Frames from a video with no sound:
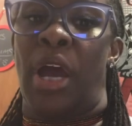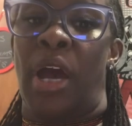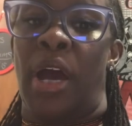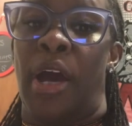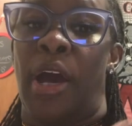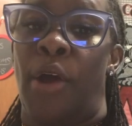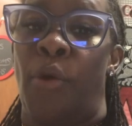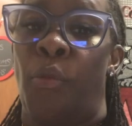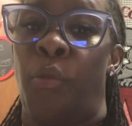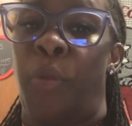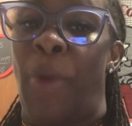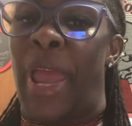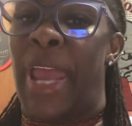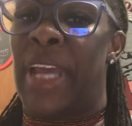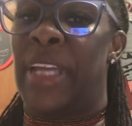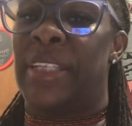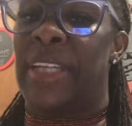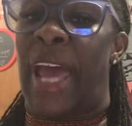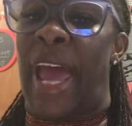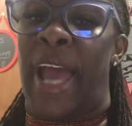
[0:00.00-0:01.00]
uh,
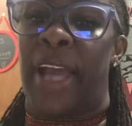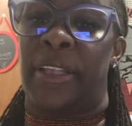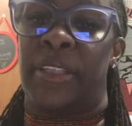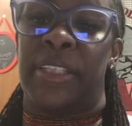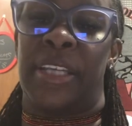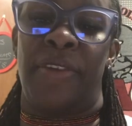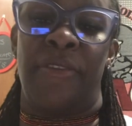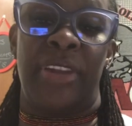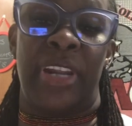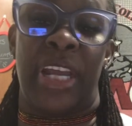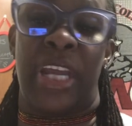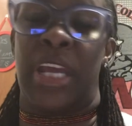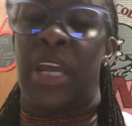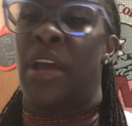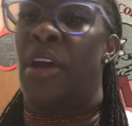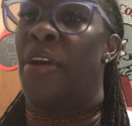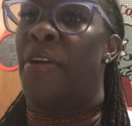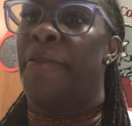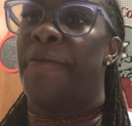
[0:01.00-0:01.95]
weight, activity,